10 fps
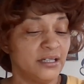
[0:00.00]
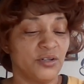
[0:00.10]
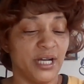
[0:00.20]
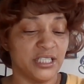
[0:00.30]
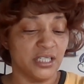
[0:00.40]

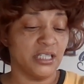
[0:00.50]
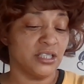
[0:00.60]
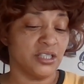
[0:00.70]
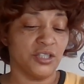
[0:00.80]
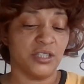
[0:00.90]

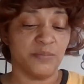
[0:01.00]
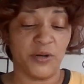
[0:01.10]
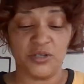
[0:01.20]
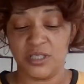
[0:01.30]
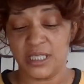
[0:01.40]
Congratulations to this
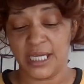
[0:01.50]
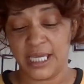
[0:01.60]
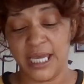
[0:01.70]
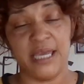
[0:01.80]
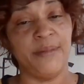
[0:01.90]
person
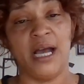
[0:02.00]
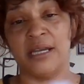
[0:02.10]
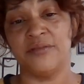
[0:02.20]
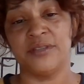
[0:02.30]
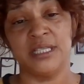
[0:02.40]
that came out of